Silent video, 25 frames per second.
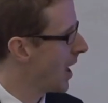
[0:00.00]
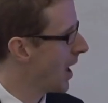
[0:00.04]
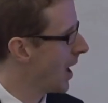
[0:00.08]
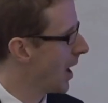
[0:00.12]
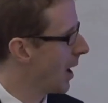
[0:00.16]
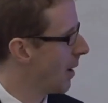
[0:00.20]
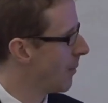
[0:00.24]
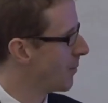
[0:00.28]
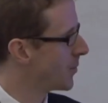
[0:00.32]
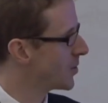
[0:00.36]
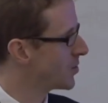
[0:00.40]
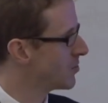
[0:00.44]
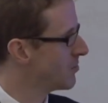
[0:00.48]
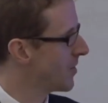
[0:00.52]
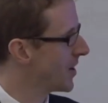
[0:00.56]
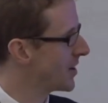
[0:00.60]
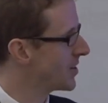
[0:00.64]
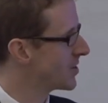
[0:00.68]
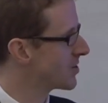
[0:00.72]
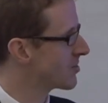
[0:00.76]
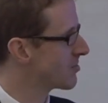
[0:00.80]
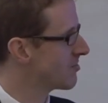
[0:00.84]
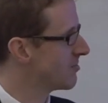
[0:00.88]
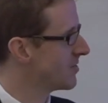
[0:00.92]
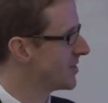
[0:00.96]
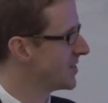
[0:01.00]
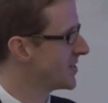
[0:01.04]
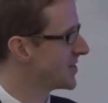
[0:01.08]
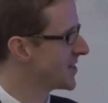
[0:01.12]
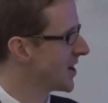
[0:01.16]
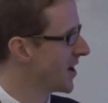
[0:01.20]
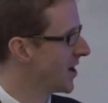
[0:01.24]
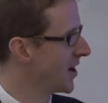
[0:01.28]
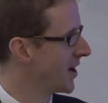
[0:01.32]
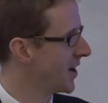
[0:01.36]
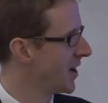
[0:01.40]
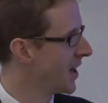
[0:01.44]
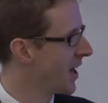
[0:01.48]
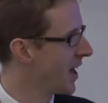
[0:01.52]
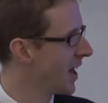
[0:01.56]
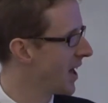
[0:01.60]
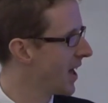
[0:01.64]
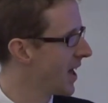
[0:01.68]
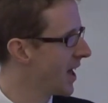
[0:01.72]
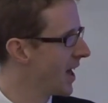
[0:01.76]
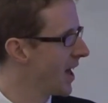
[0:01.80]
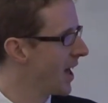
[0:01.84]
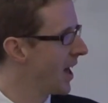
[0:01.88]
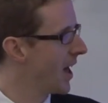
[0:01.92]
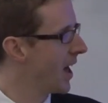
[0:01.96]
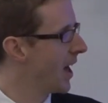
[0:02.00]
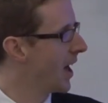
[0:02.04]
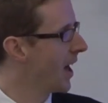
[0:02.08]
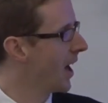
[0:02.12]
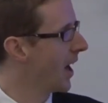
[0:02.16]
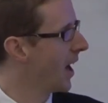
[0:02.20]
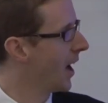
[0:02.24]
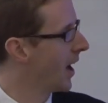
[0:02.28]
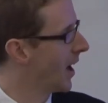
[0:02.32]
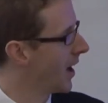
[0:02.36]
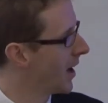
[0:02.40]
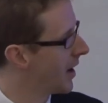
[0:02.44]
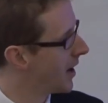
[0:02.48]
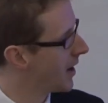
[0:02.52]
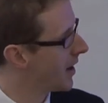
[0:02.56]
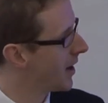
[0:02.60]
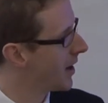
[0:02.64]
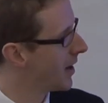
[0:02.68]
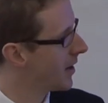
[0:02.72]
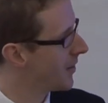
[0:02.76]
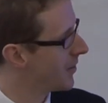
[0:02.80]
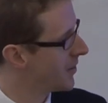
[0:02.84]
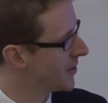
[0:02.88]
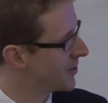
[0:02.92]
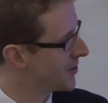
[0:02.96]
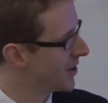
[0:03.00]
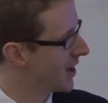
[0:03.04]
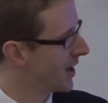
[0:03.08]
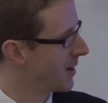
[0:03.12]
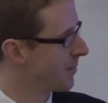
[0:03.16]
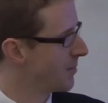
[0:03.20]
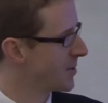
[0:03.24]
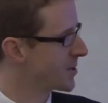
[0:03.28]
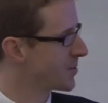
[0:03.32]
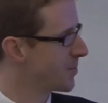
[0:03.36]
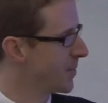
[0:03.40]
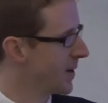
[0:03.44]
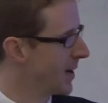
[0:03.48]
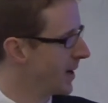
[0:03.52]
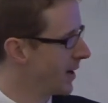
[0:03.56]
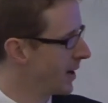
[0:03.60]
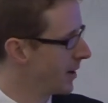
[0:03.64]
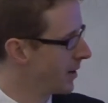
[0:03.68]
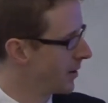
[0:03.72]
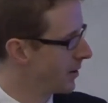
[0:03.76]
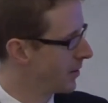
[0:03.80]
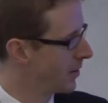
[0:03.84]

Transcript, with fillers: Um, to register a design, uh, design must be